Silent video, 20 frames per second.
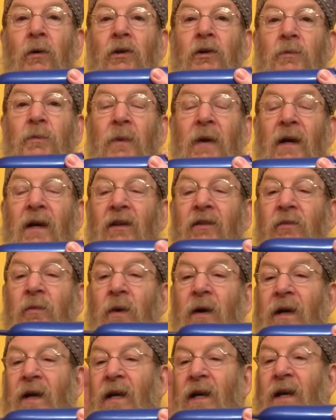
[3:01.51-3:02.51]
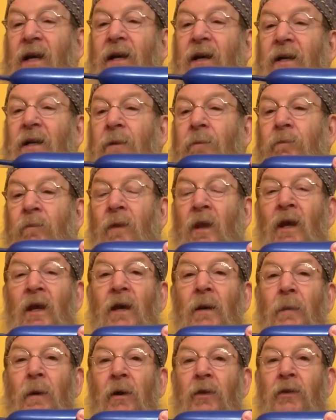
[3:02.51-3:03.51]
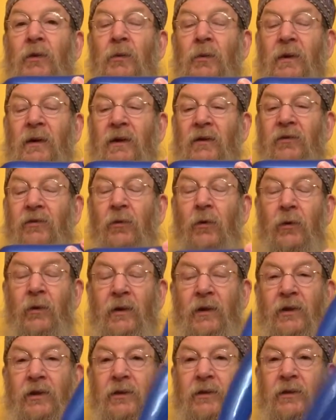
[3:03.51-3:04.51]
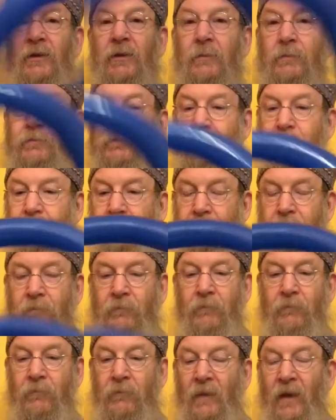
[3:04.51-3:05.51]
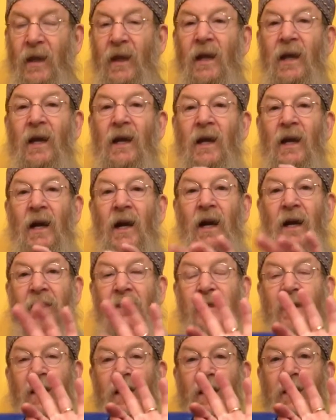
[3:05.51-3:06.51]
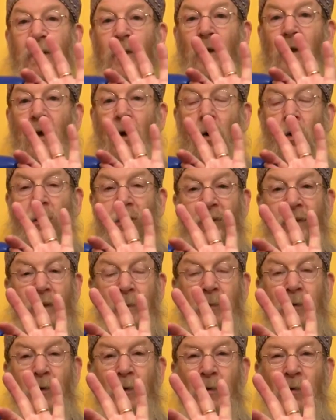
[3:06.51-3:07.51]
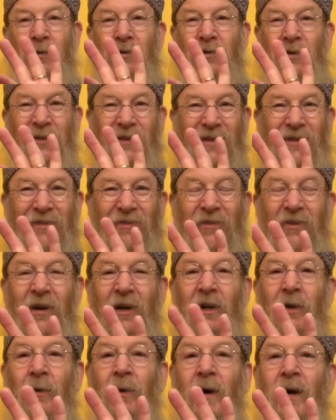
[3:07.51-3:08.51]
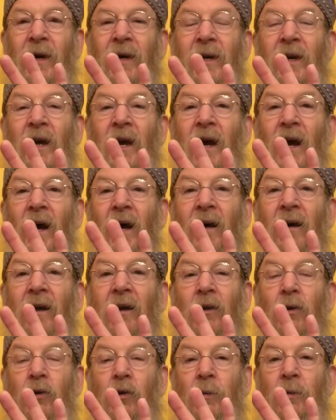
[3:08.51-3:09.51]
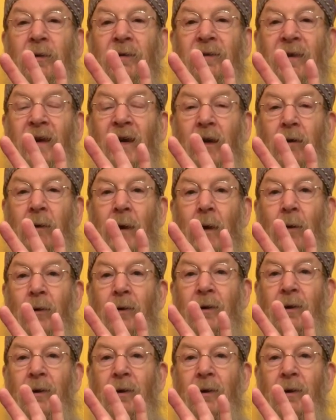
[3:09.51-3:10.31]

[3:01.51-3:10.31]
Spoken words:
span of my hand, about 3 to 4 inches. And then, holding the balloon so it doesn't fly away, I let a little bit of air out.